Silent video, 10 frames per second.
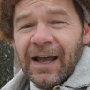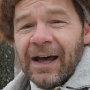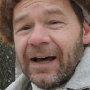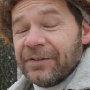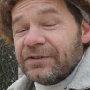
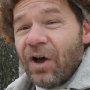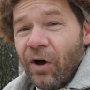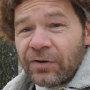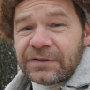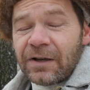Uh, there's
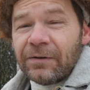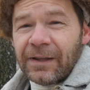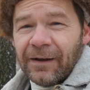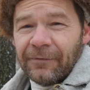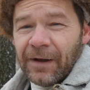also
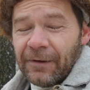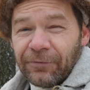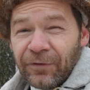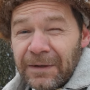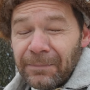the
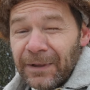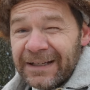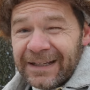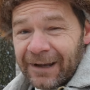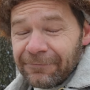free
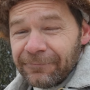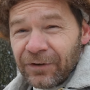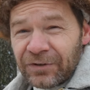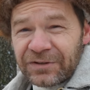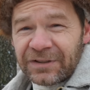PDF
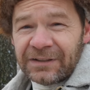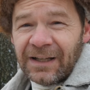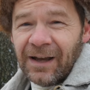version